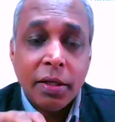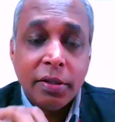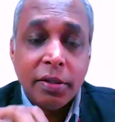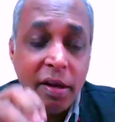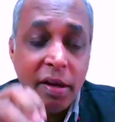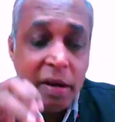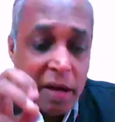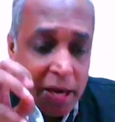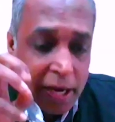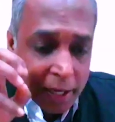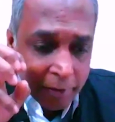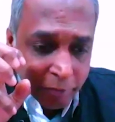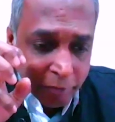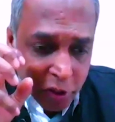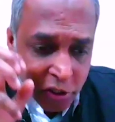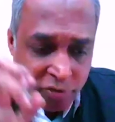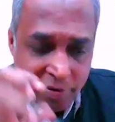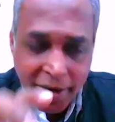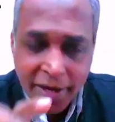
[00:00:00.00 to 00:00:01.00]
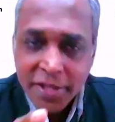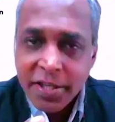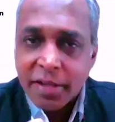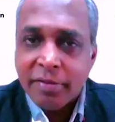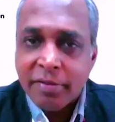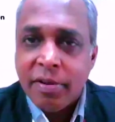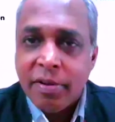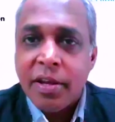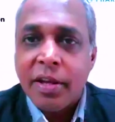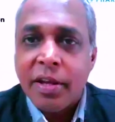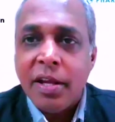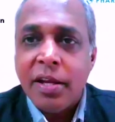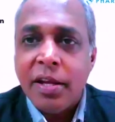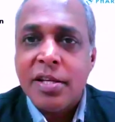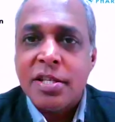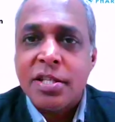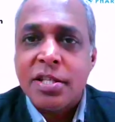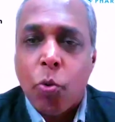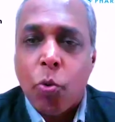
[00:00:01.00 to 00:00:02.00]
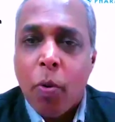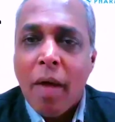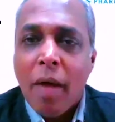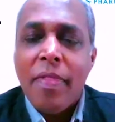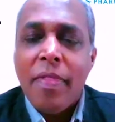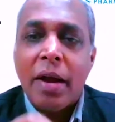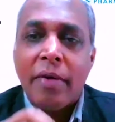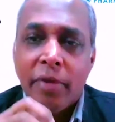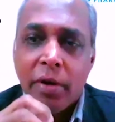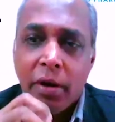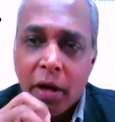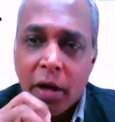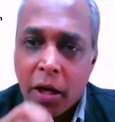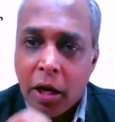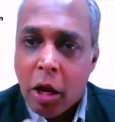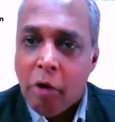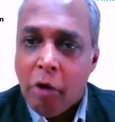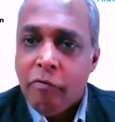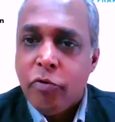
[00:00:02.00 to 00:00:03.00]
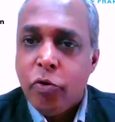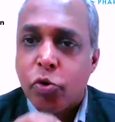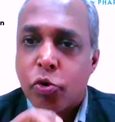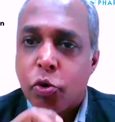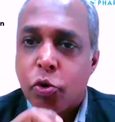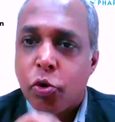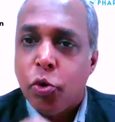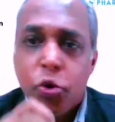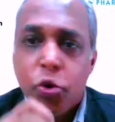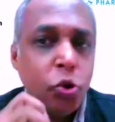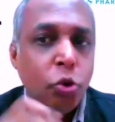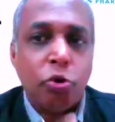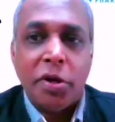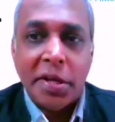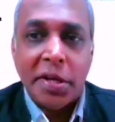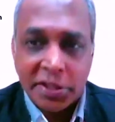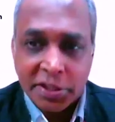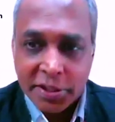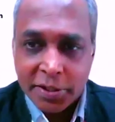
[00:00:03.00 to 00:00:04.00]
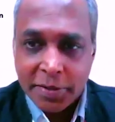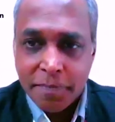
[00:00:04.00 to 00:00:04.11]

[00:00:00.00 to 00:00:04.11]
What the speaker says: the need for strategic thinking is the one that will allow you to do new things.